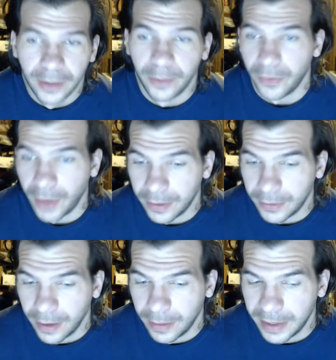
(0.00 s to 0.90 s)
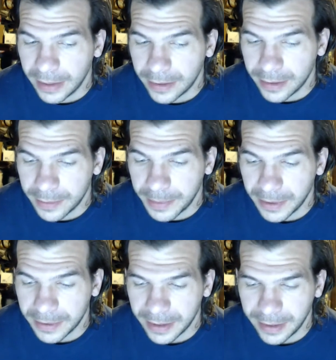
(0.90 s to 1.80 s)
Without trying to be a
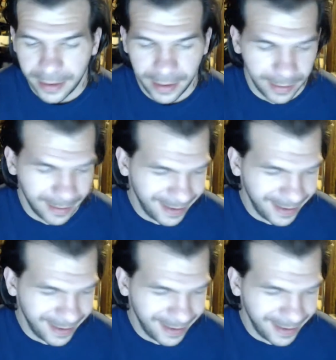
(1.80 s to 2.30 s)
conspiracy nut.